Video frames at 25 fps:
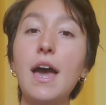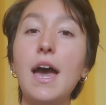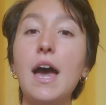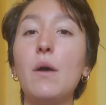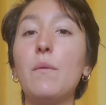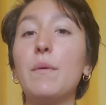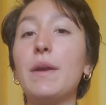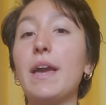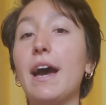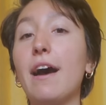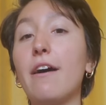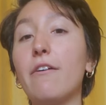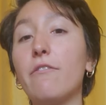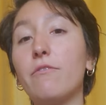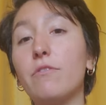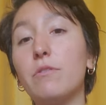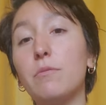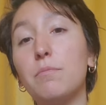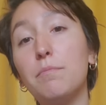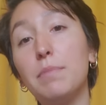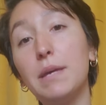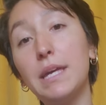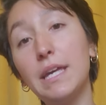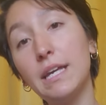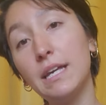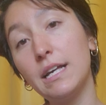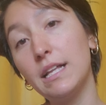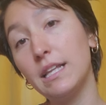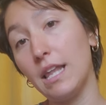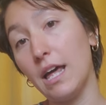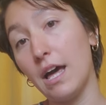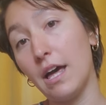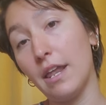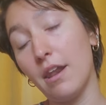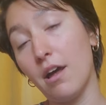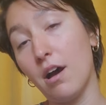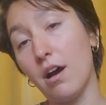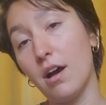And we have the
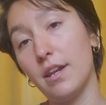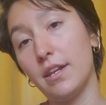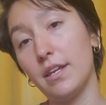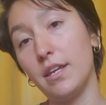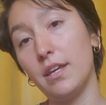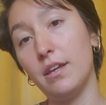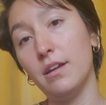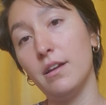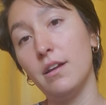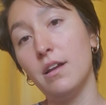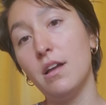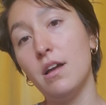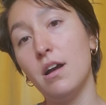Pingala Nadi